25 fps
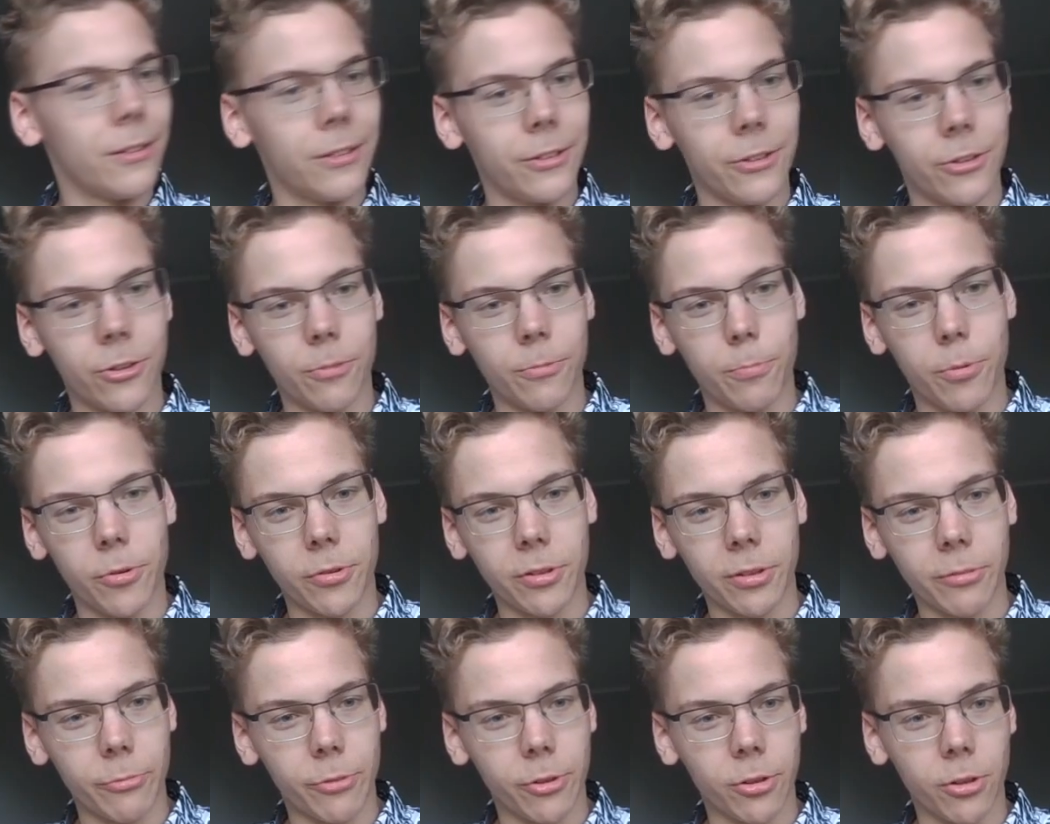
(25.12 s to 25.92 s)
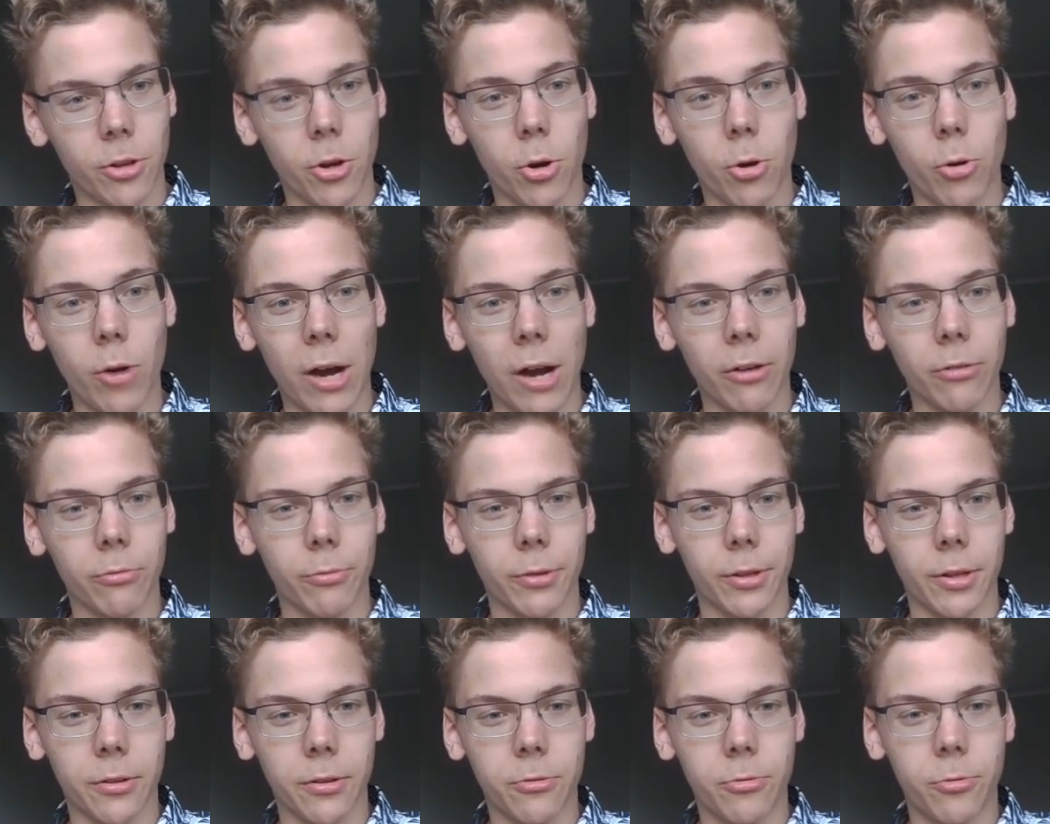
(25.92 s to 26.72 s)
Your opponent will go out
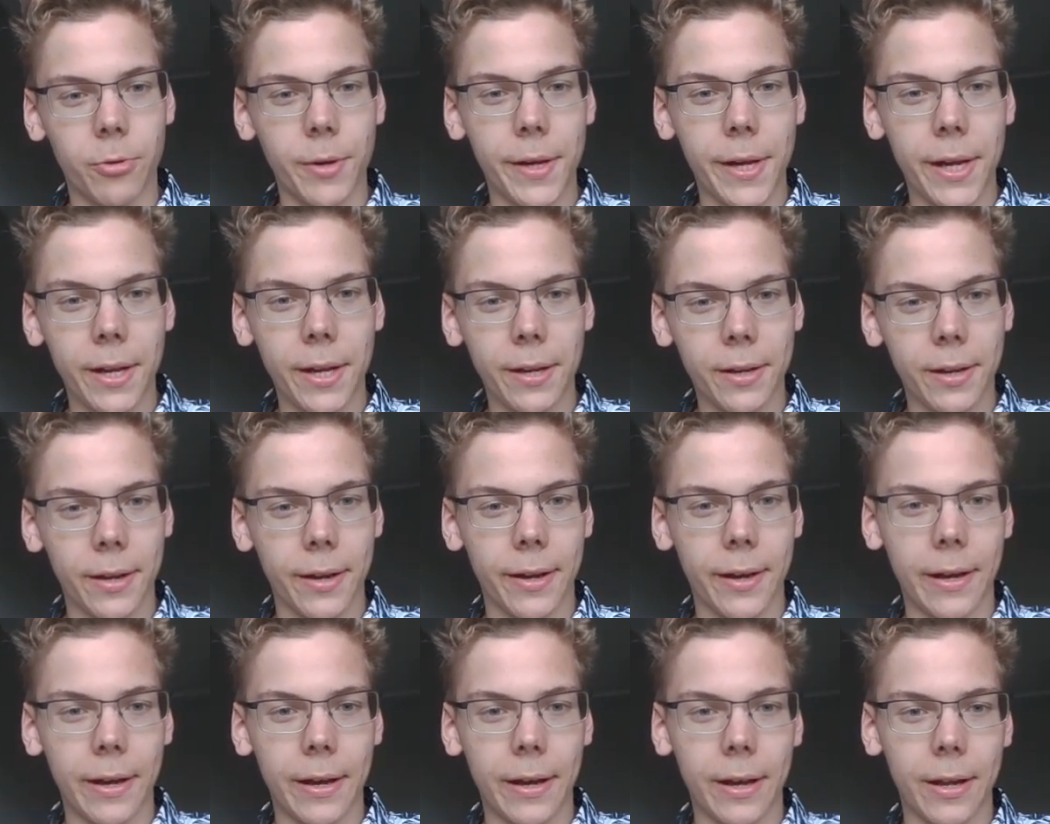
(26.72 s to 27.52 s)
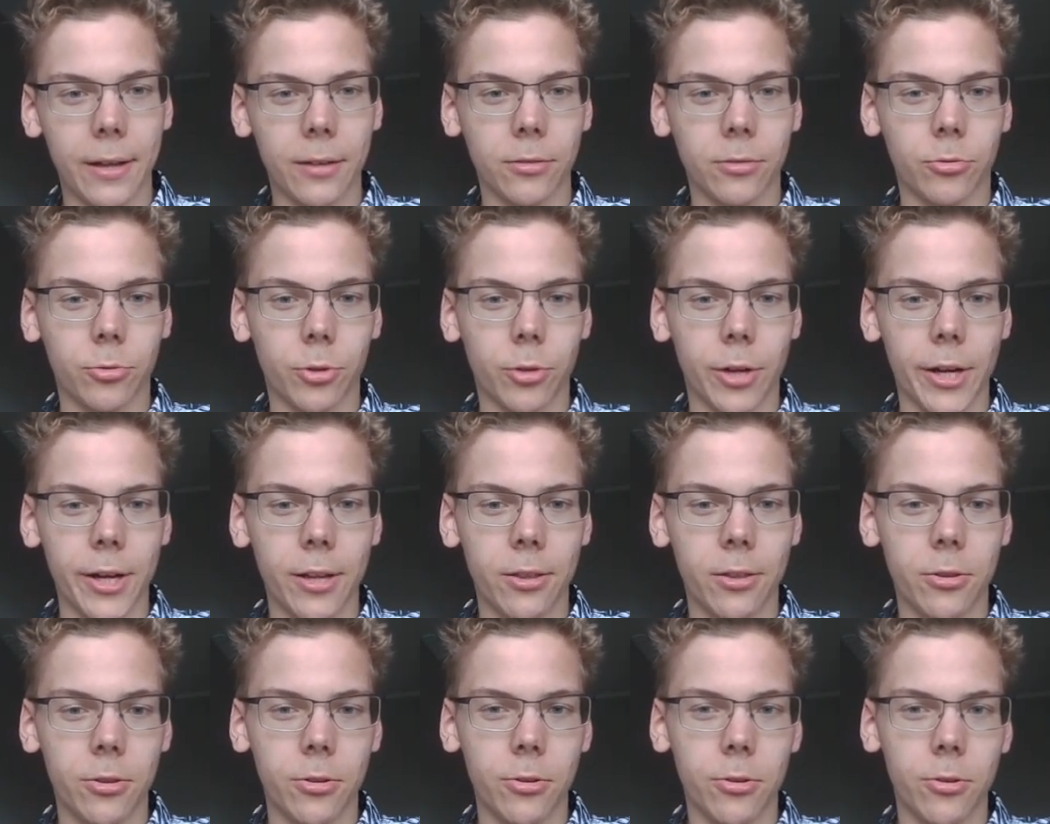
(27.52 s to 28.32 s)
with the queen and try
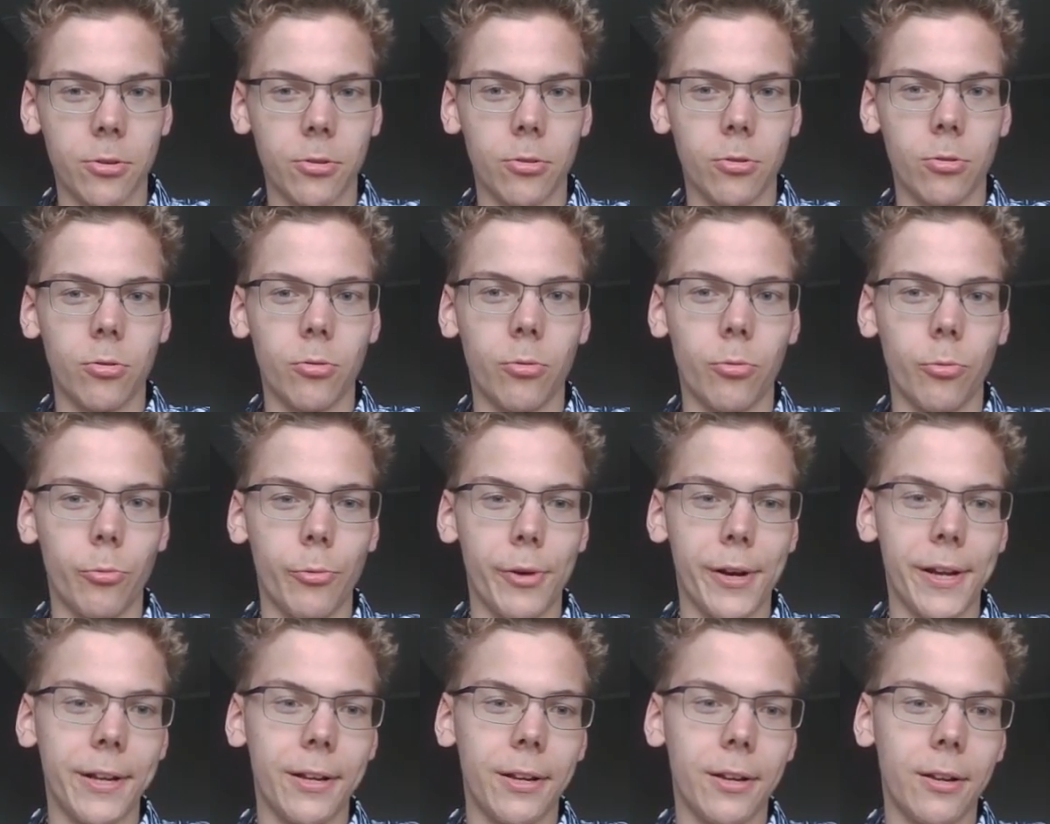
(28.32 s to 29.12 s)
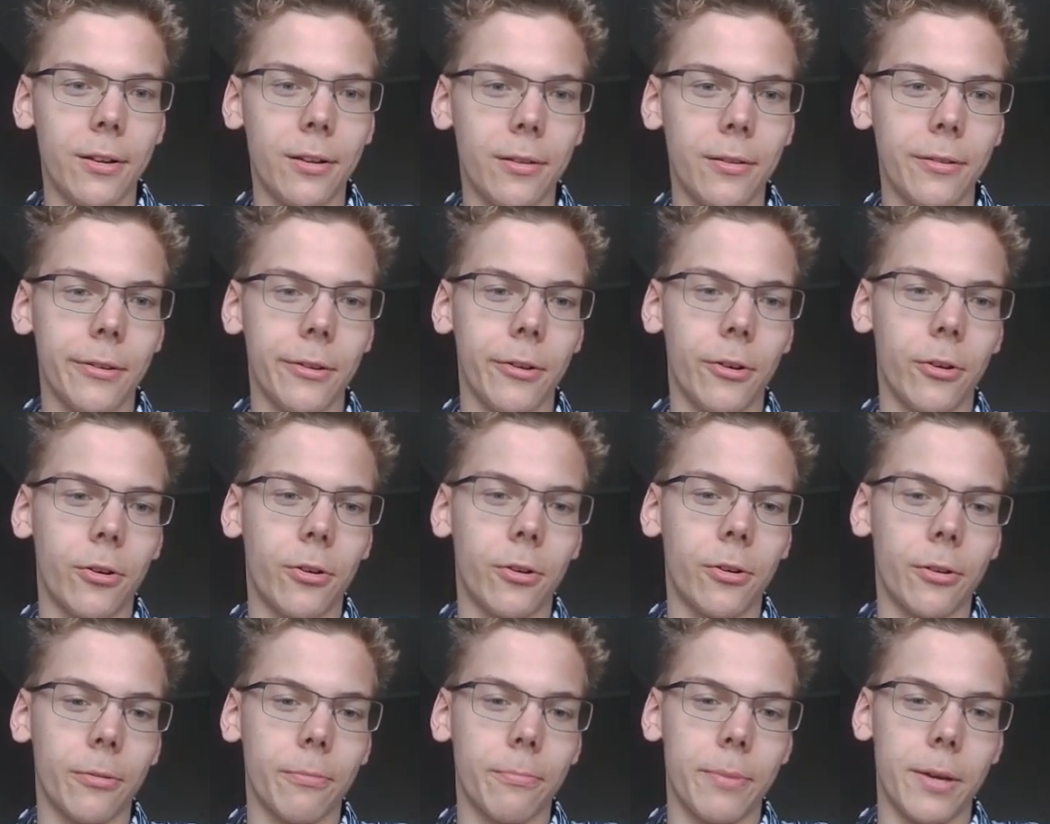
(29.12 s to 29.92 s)
to win
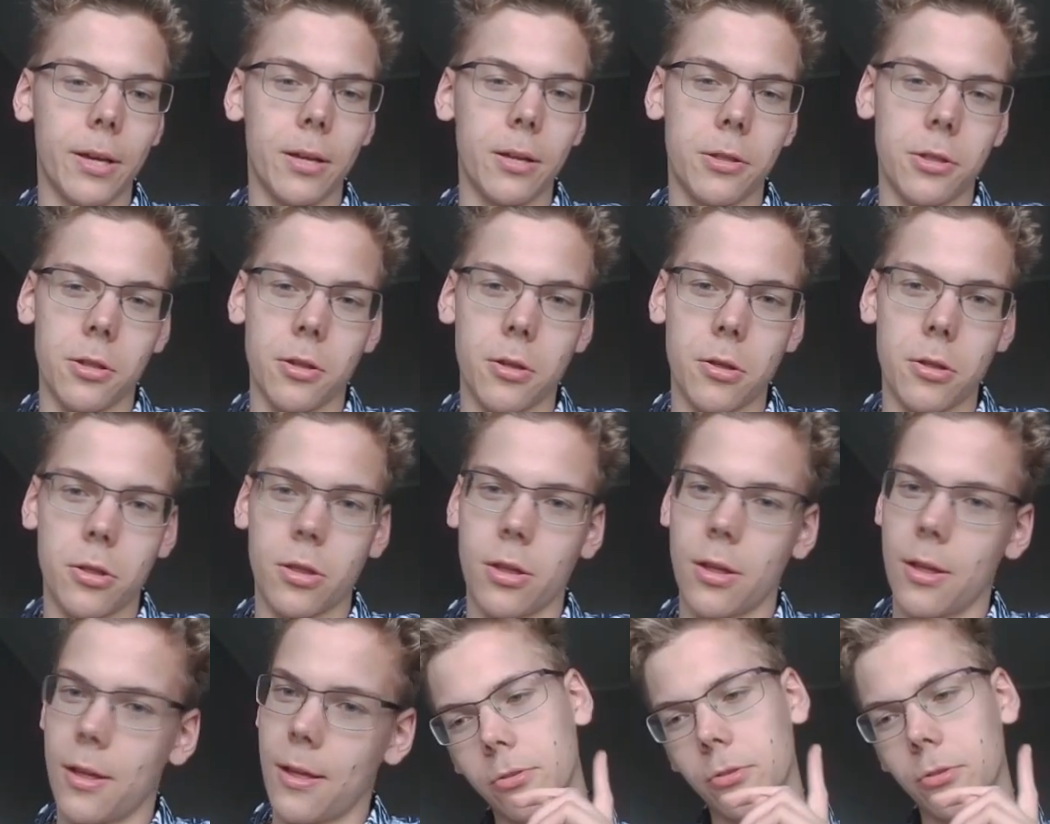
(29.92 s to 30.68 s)
your pieces.